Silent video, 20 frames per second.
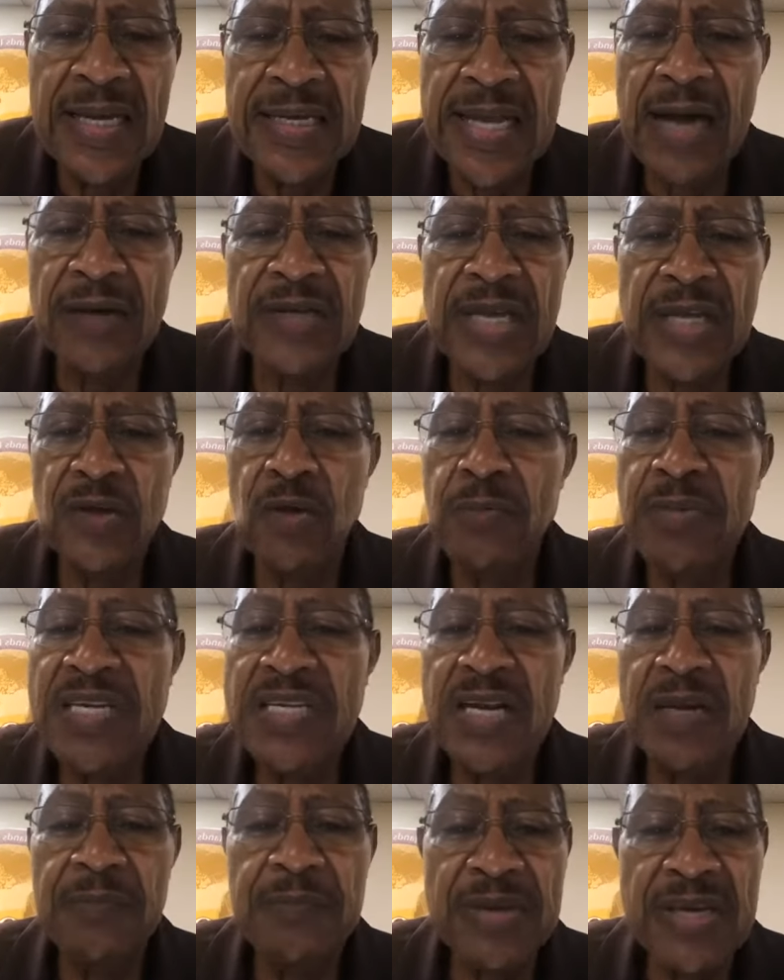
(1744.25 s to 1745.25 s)
Now, that don't
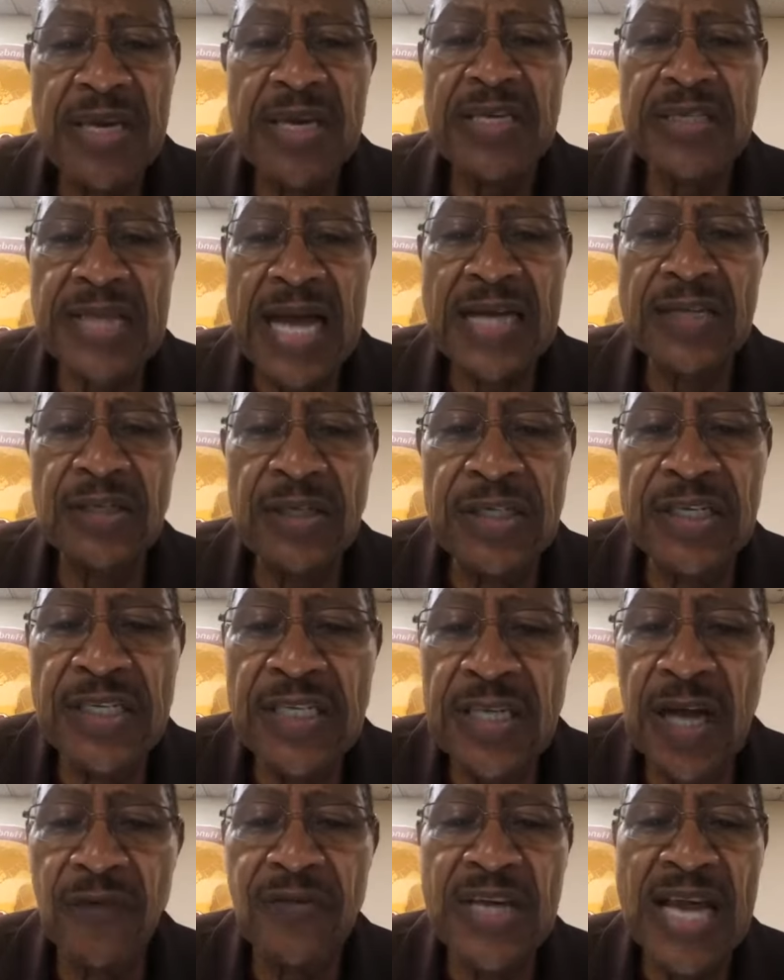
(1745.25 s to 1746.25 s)
mean that a pig is not good to eat
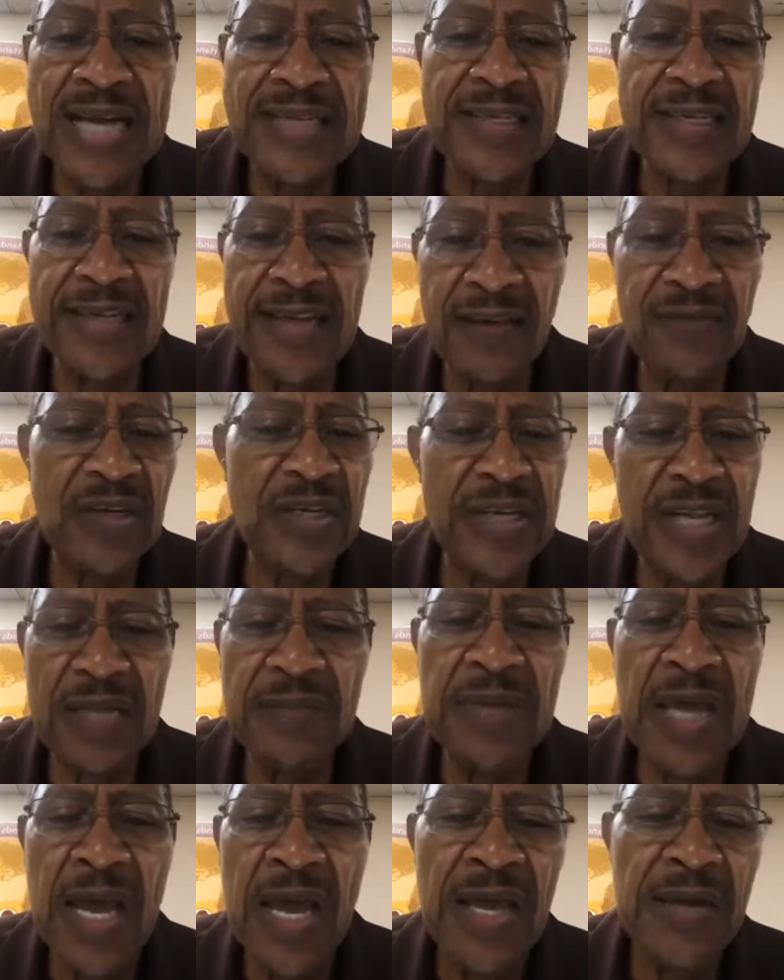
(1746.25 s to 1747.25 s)
because he got the devil in
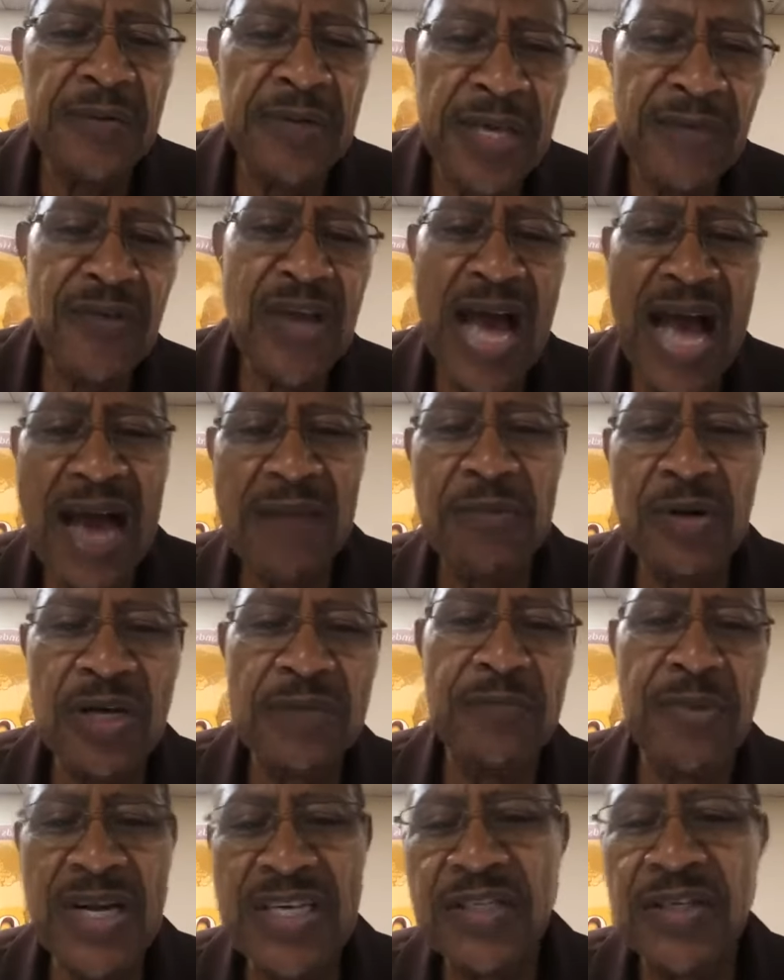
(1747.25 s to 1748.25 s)
him and give you high
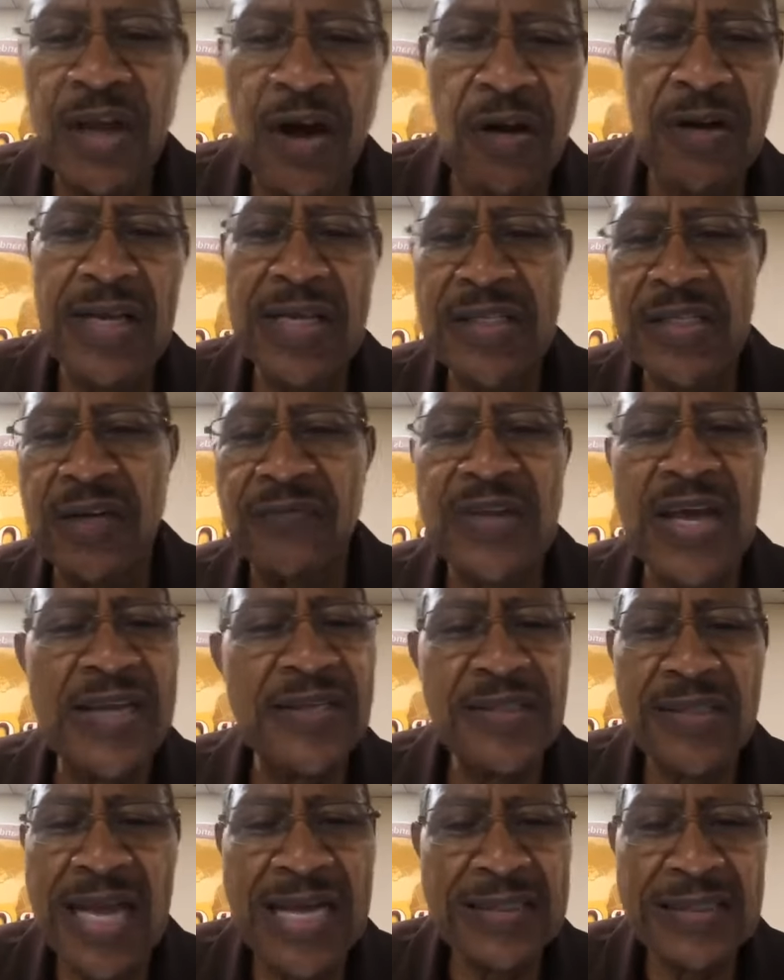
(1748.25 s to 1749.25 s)
blood pressure and all that stuff.
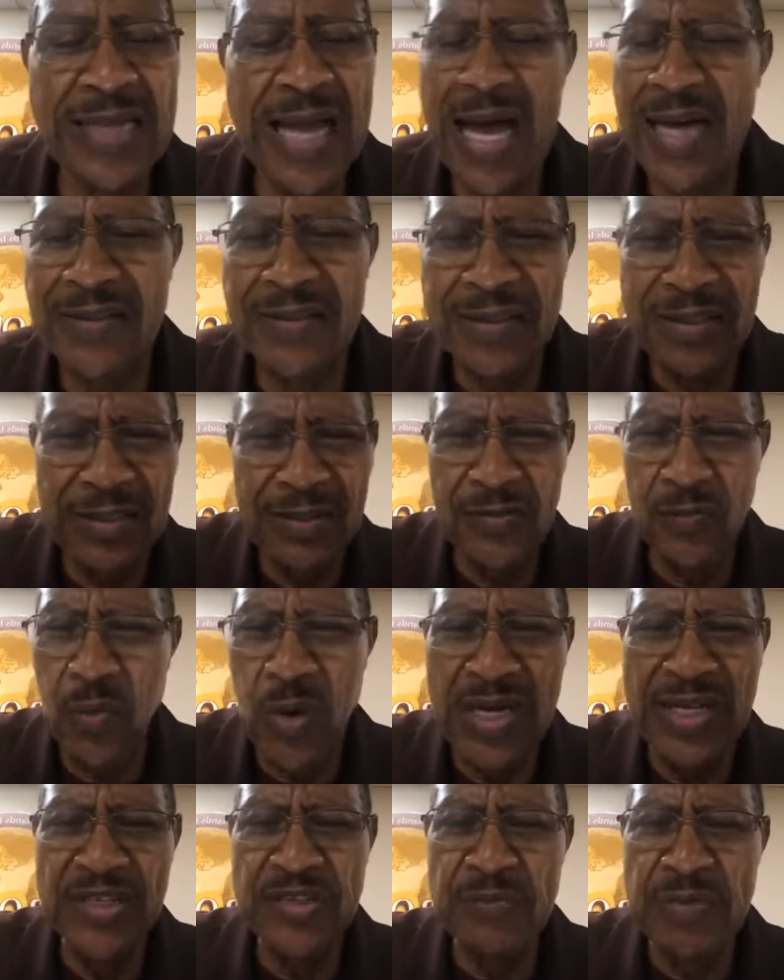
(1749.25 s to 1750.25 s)
That's not
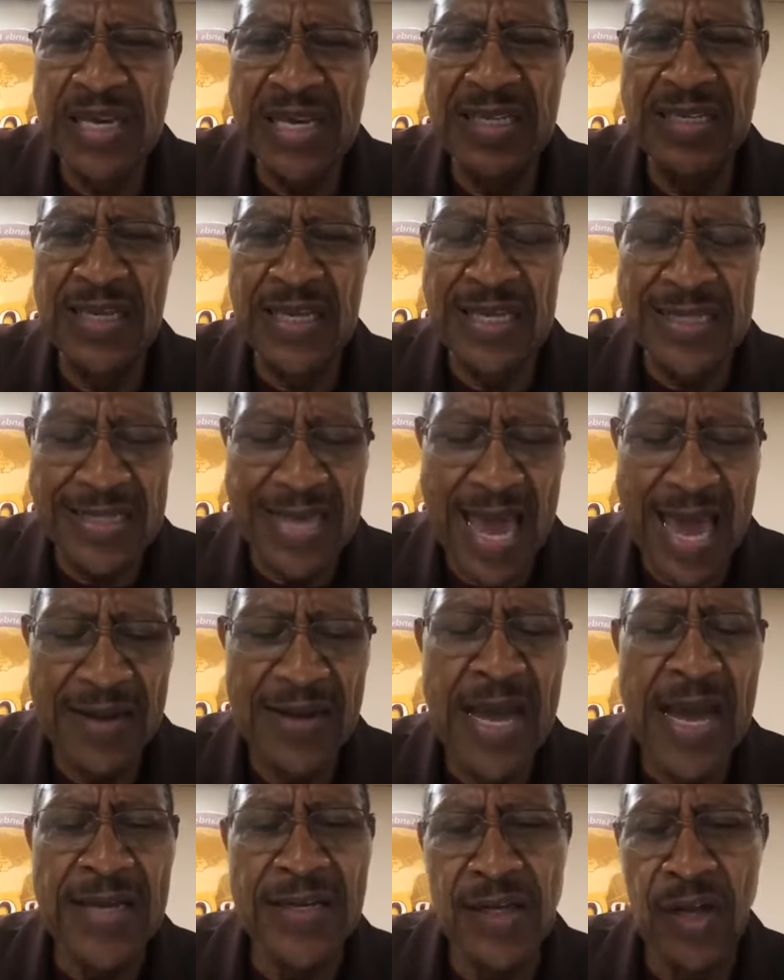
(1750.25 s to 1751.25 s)
what it's mean in that.
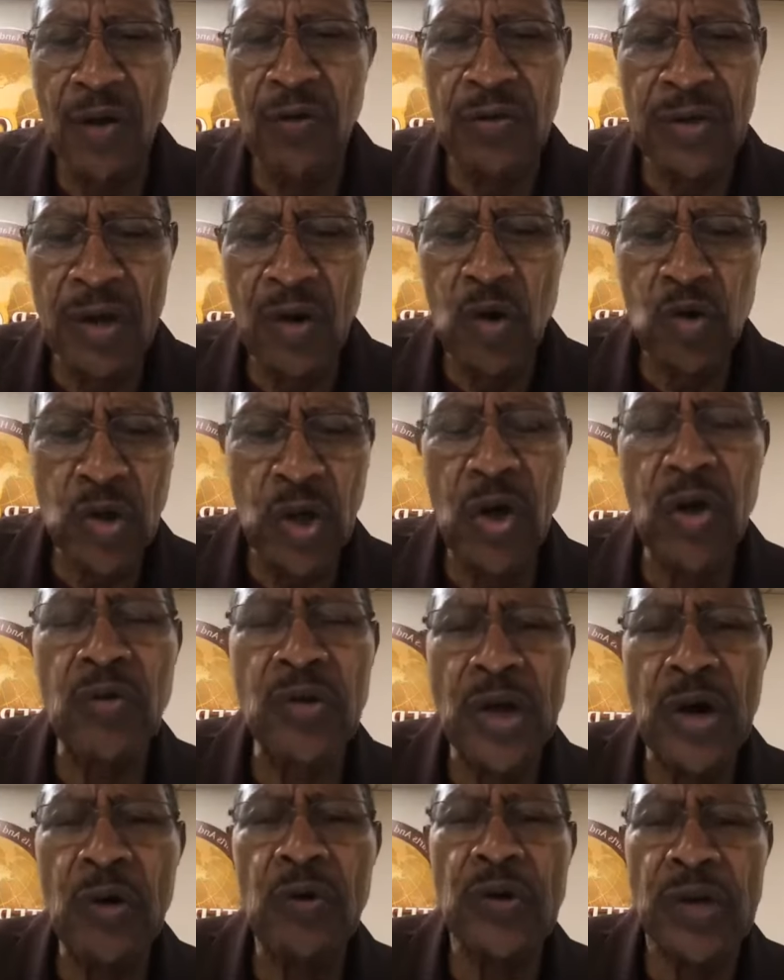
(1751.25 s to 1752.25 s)
No, no, no,
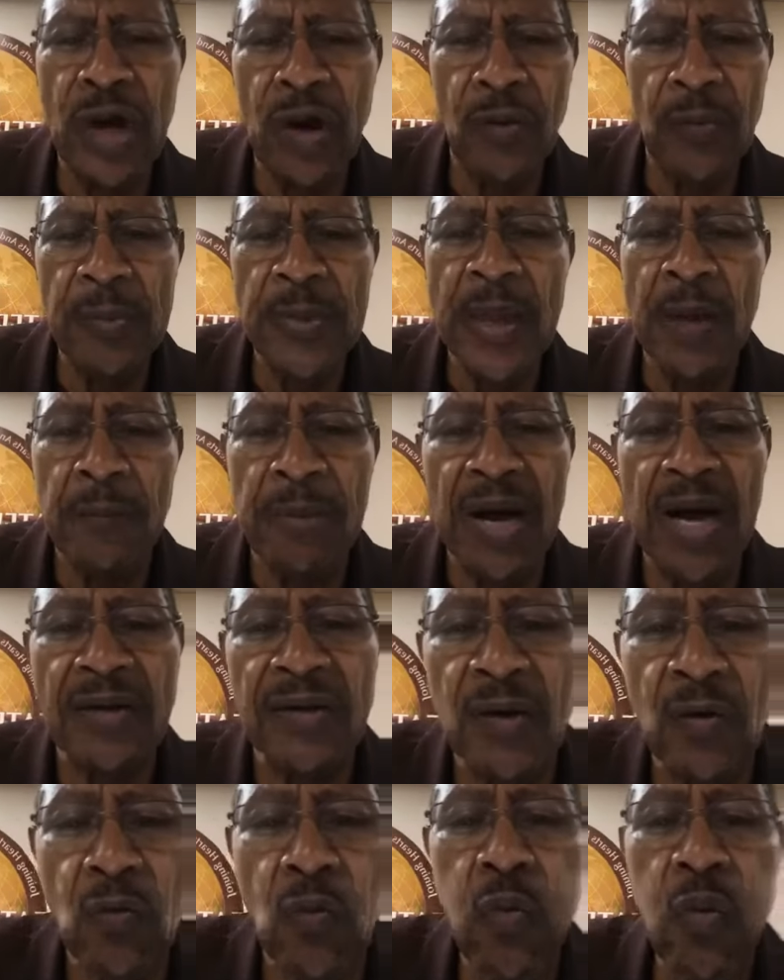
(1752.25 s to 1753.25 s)
no, no. But
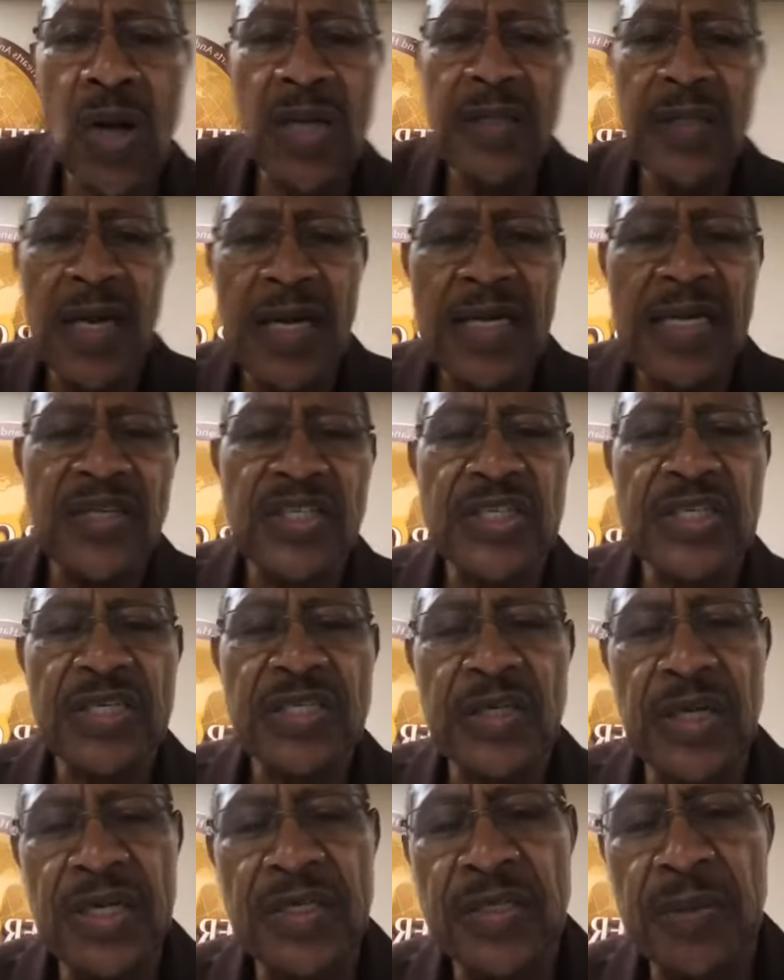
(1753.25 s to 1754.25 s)
what
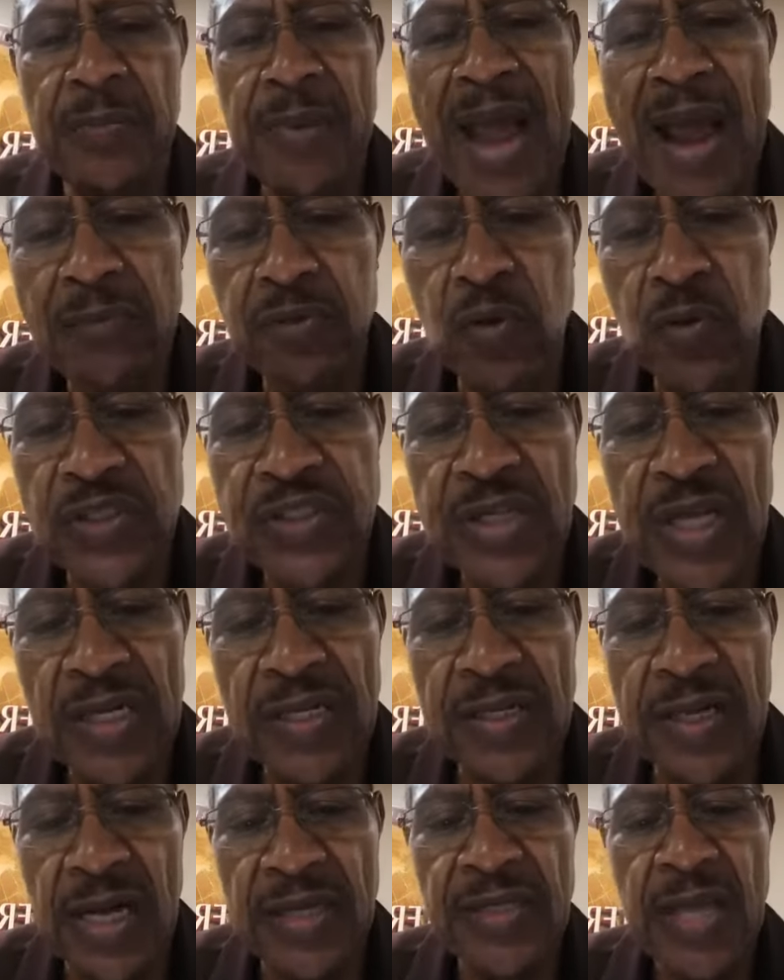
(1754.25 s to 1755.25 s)
the parable was
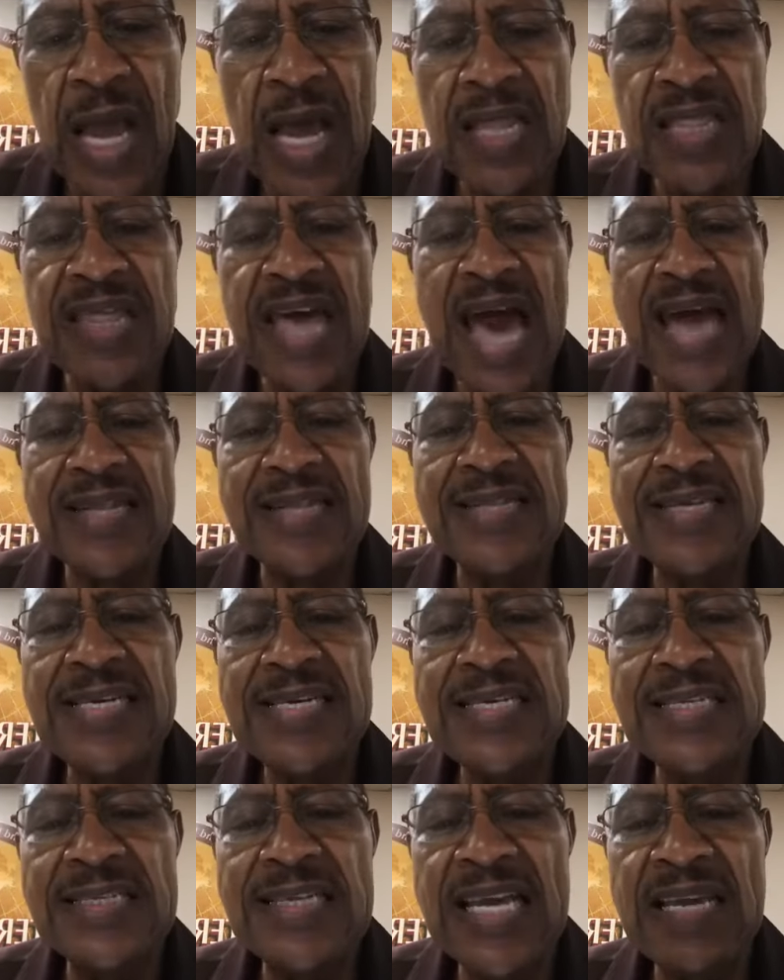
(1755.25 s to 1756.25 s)
telling us that
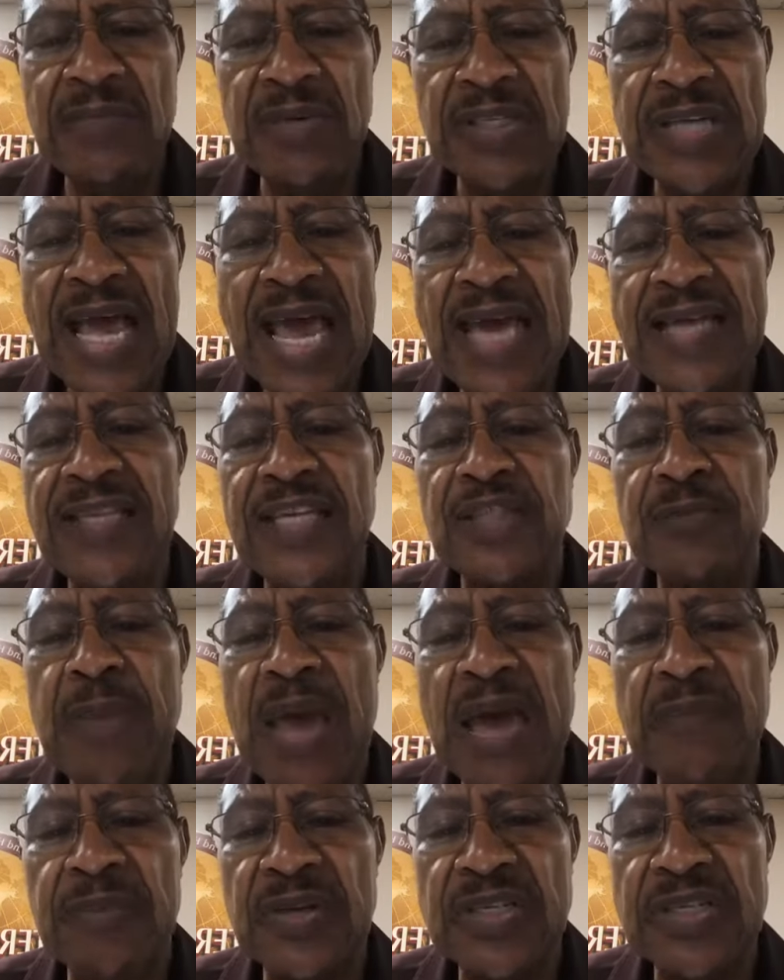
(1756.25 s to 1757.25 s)
these demons had this
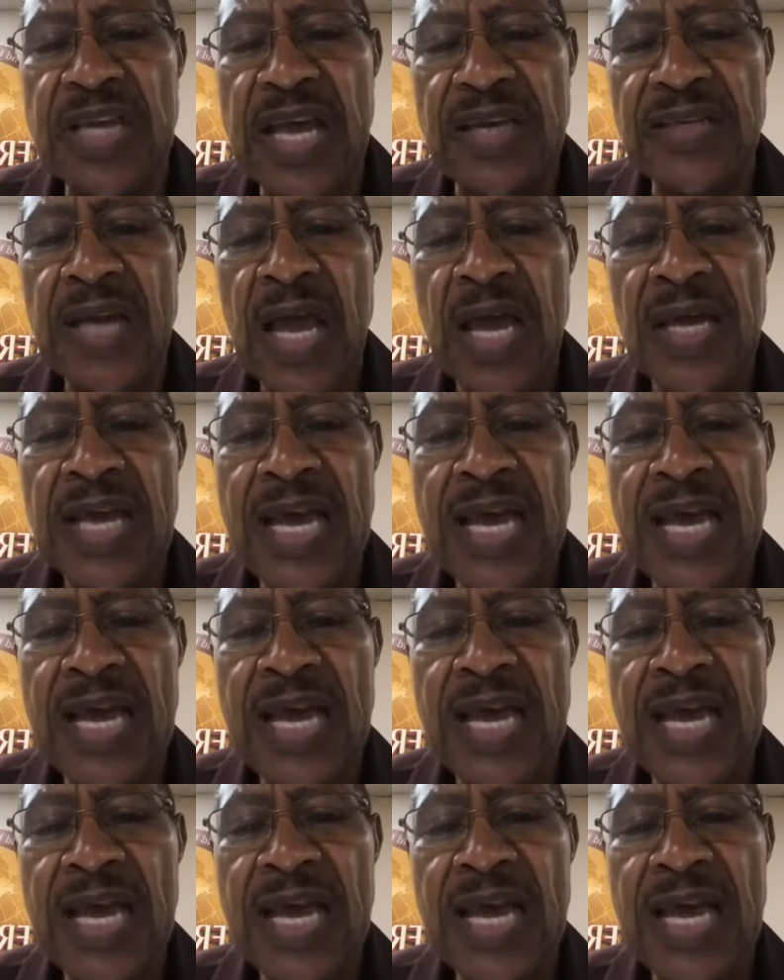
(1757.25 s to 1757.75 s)
man possessed.